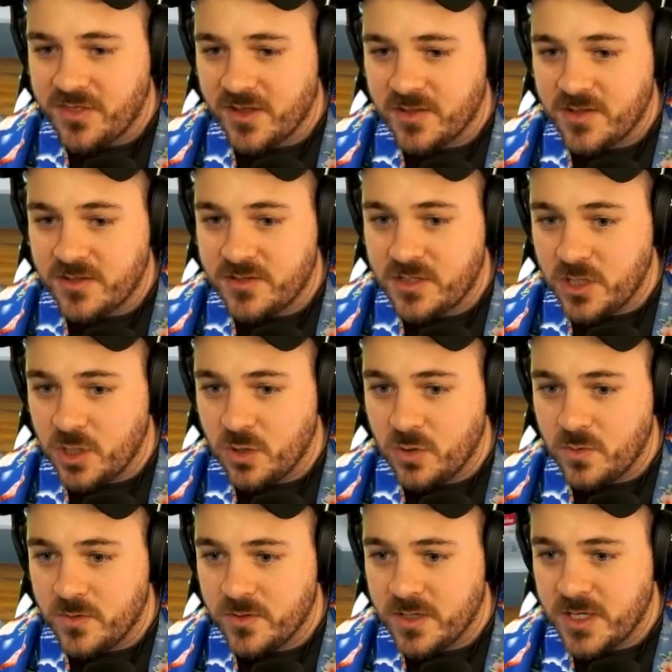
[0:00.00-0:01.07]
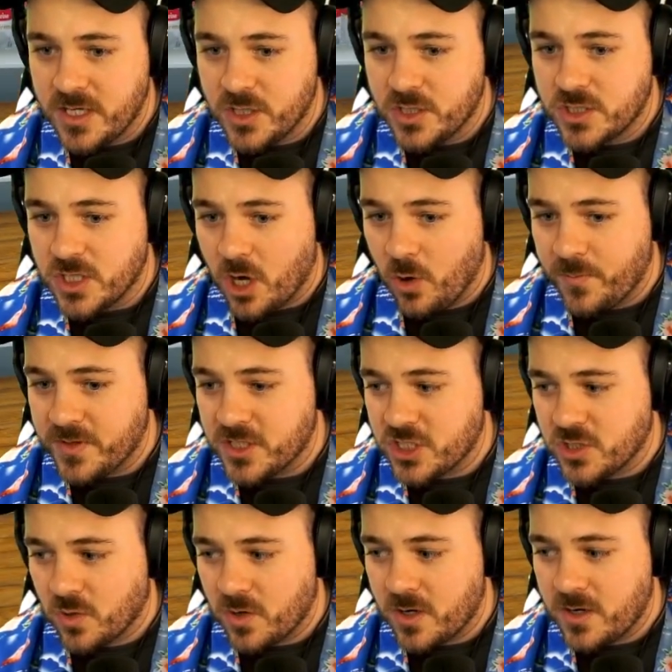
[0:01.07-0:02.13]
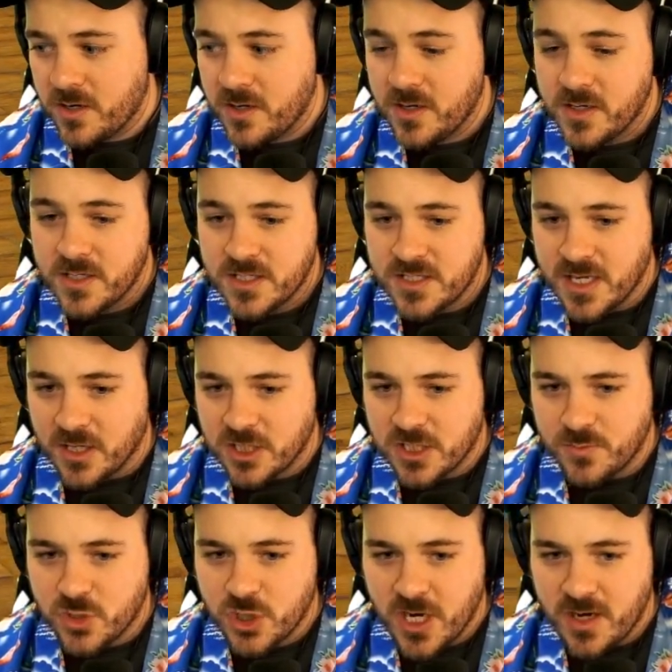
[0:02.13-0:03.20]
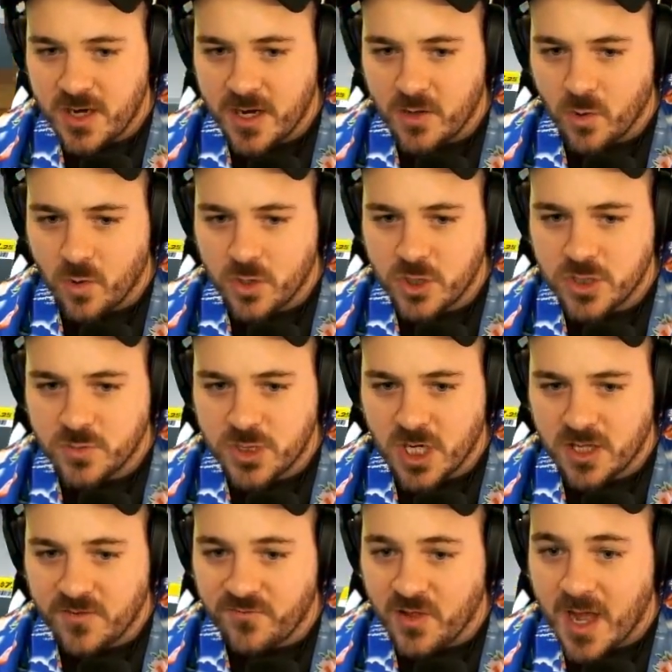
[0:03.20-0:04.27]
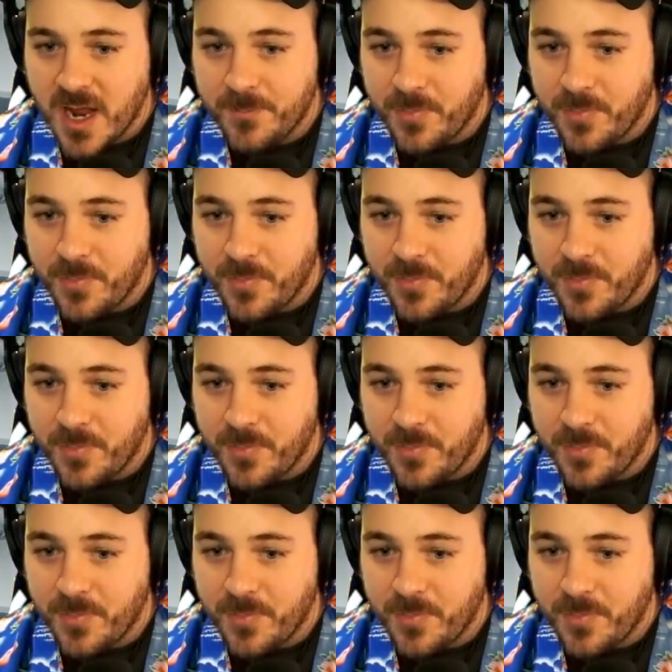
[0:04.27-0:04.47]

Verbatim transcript: thing to do is open the store, sell some shit, and order some shit on the fly.